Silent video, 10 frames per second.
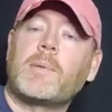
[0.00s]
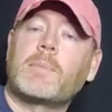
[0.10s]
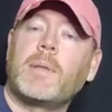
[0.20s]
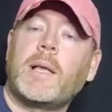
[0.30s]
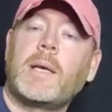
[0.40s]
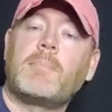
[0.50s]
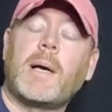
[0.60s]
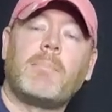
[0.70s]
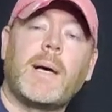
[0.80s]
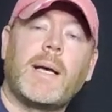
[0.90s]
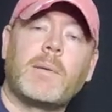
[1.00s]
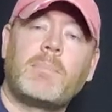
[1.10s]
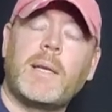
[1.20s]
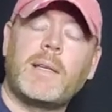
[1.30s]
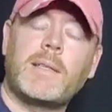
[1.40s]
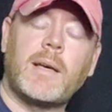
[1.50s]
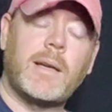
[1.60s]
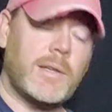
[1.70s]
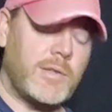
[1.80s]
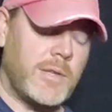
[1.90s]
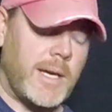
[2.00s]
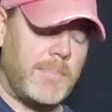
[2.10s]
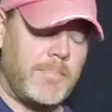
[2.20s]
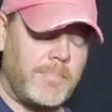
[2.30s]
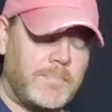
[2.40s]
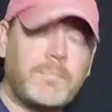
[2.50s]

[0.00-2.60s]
was playing my minor pentatonic shape,